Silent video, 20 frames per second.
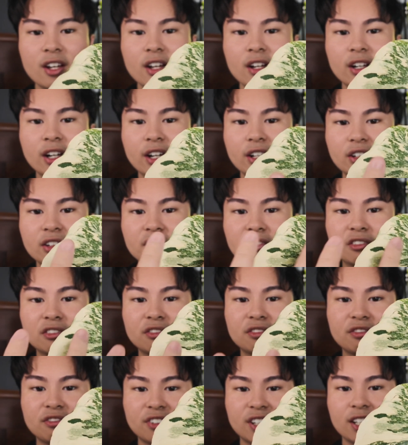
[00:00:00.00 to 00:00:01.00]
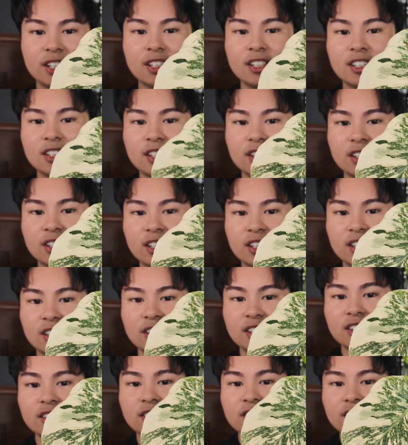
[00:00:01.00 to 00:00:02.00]
kind of fading
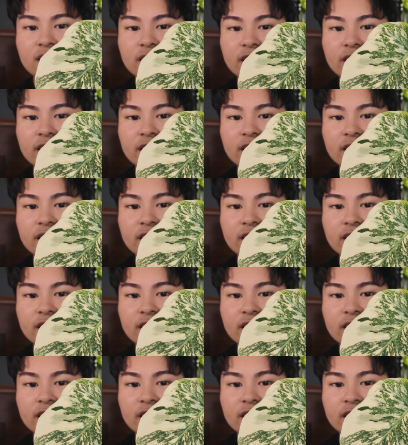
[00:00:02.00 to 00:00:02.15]
in.